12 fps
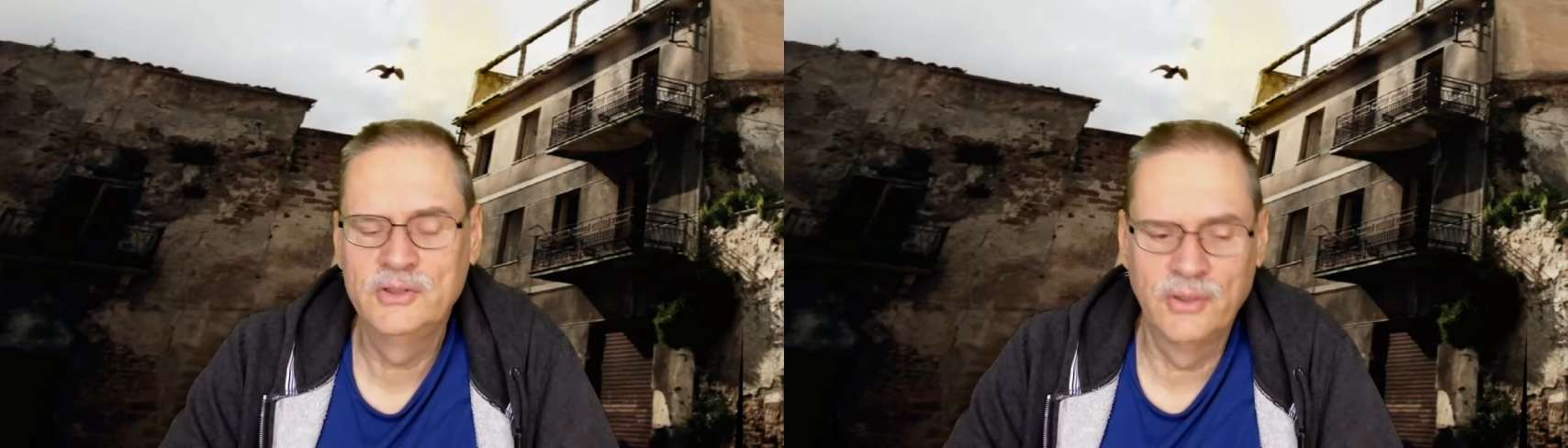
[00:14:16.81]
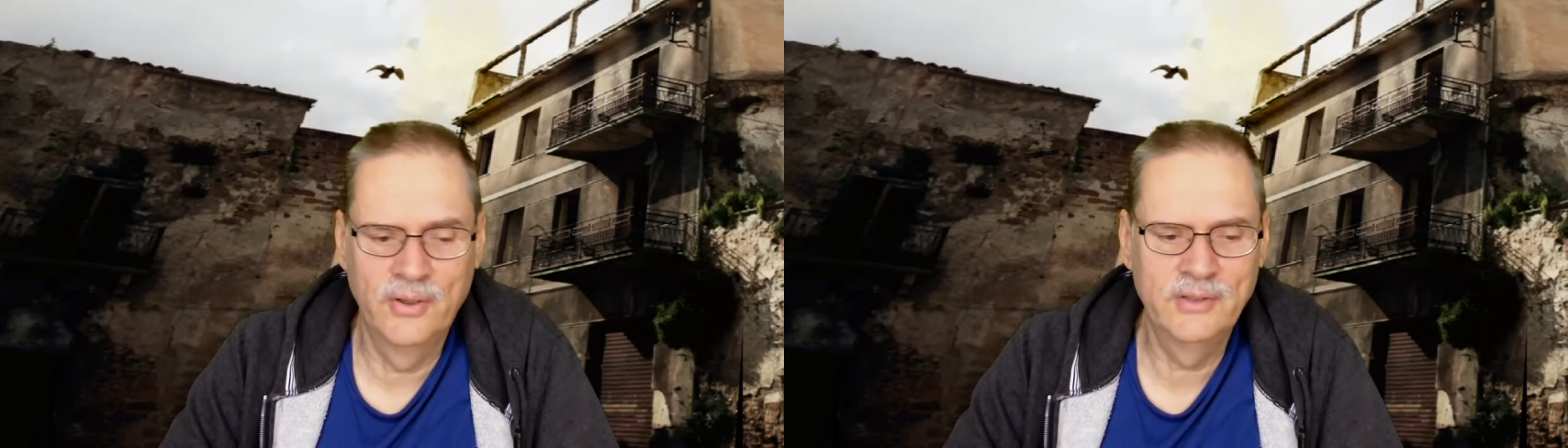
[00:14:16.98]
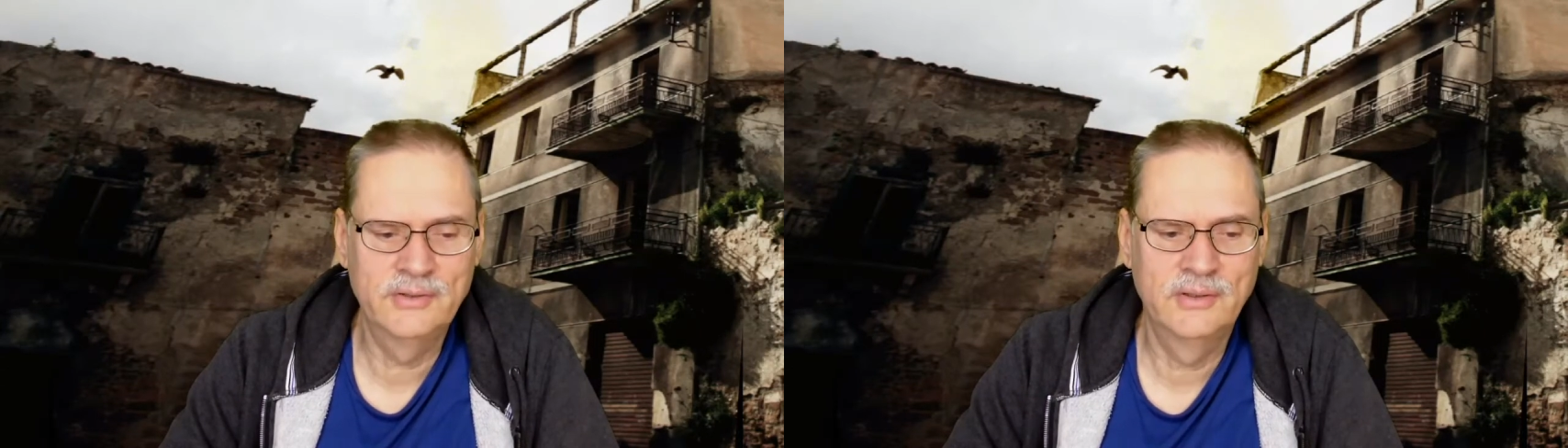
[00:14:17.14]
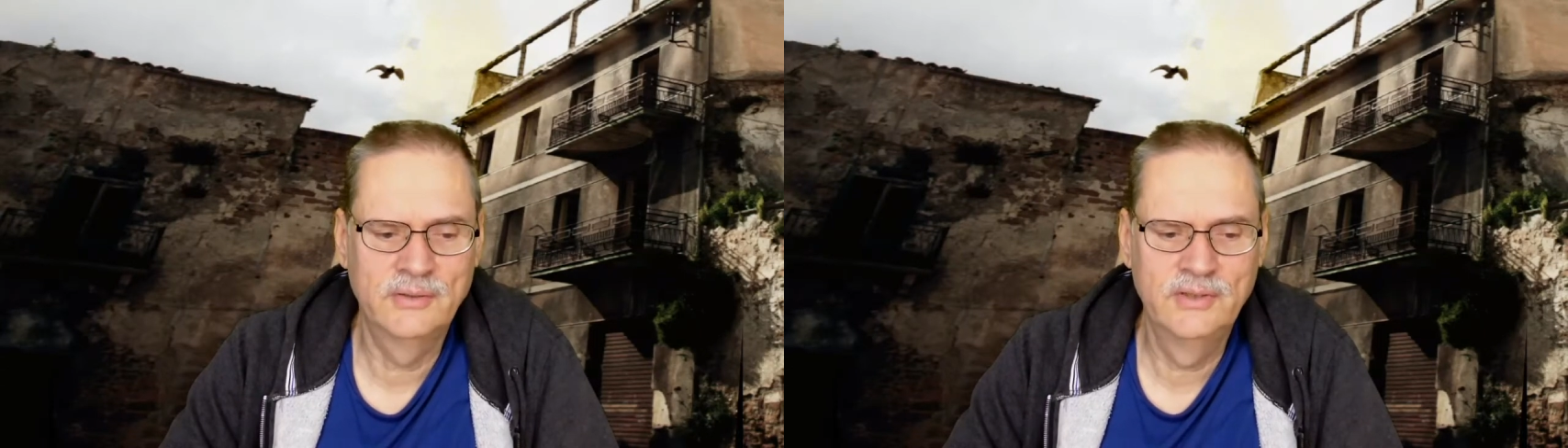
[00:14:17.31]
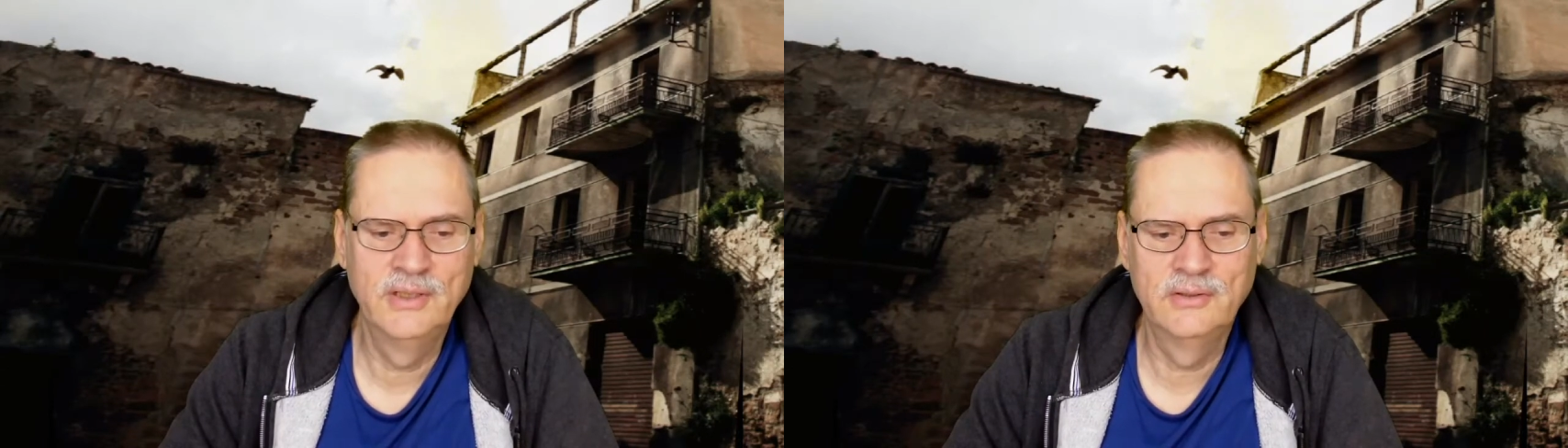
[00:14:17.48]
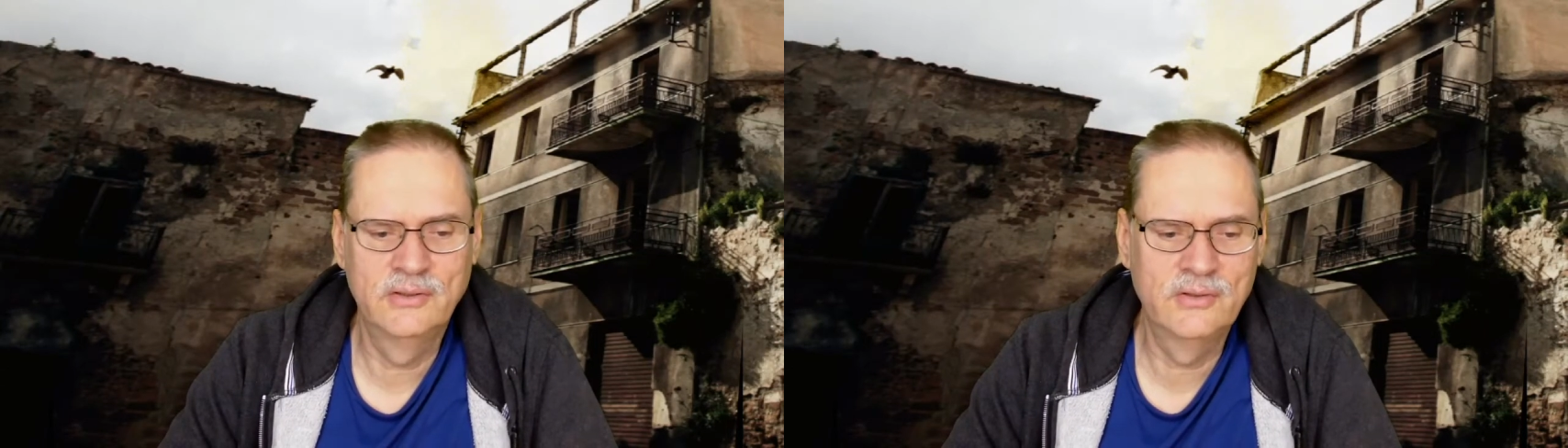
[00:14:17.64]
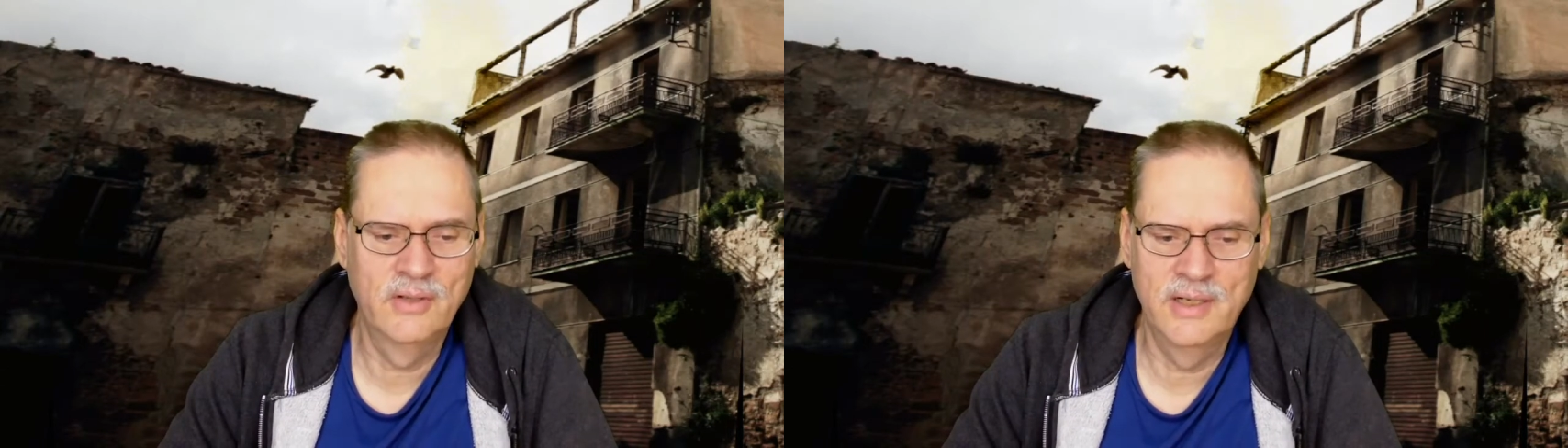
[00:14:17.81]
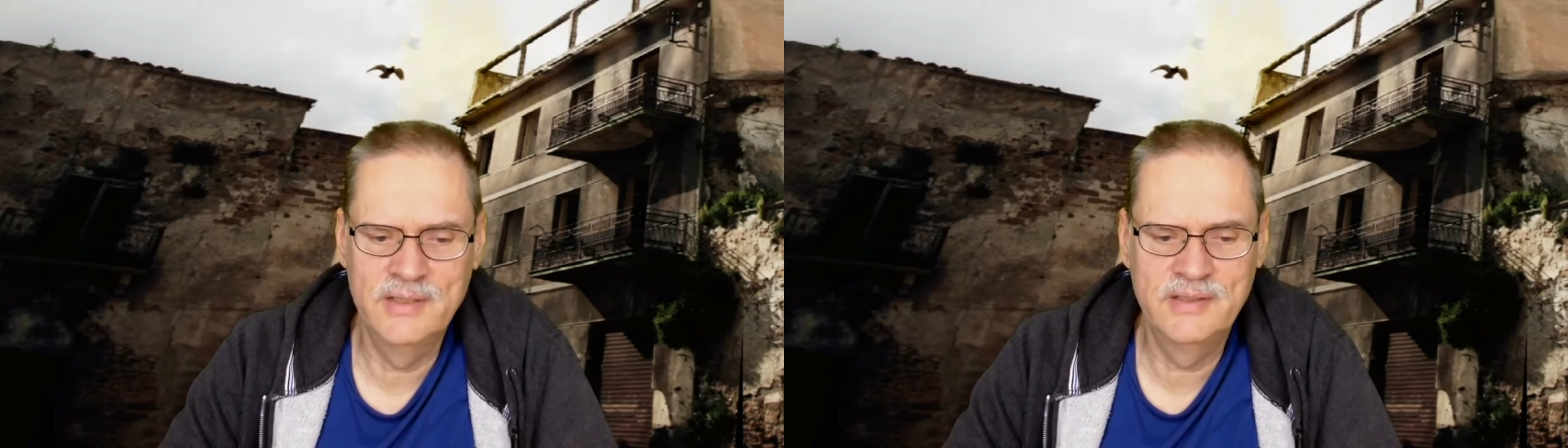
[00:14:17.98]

Church of Jesus Christ